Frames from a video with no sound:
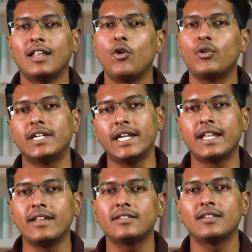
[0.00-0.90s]
Now,
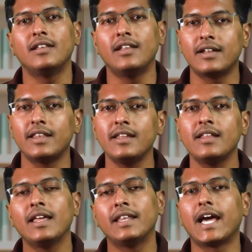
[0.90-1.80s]
ratings:
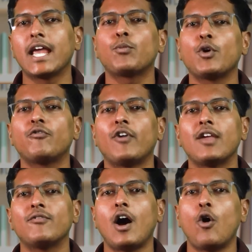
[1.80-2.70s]
learning
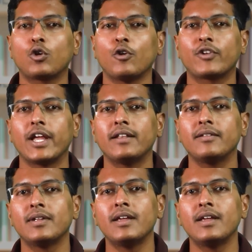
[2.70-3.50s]
9.5 out of 10,